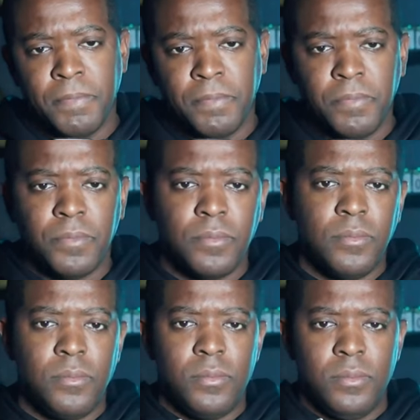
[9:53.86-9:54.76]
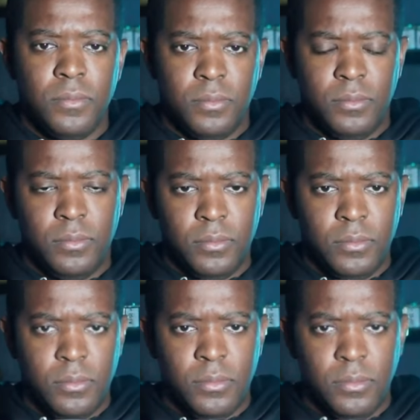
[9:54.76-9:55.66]

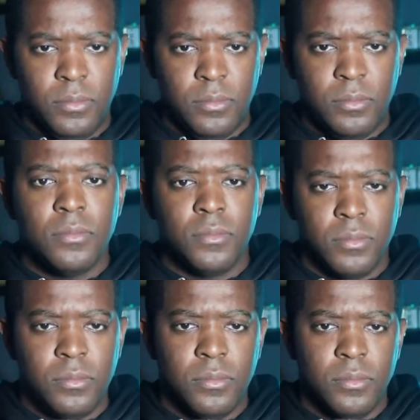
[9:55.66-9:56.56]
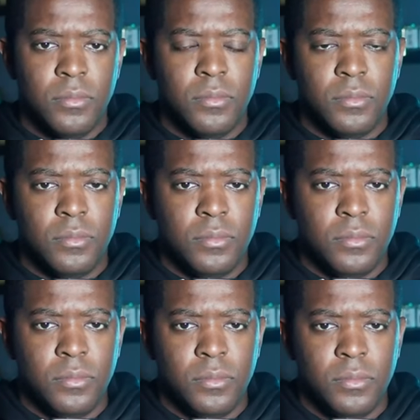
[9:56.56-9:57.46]

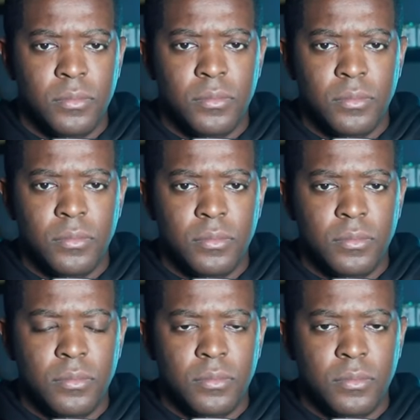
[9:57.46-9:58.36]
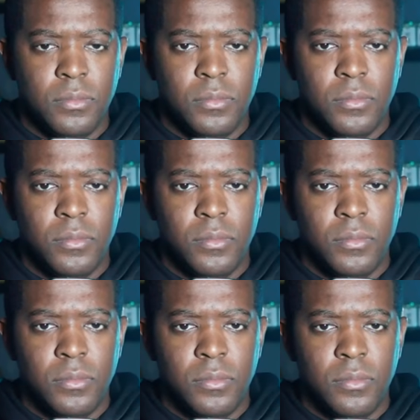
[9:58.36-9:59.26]

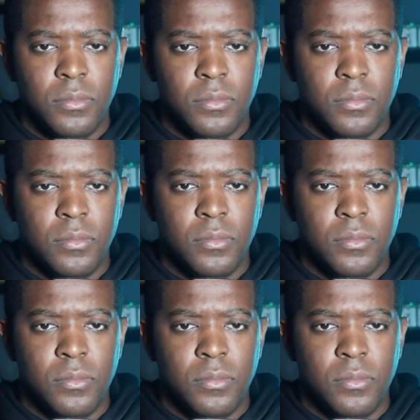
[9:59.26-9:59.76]
The person shown says nothing.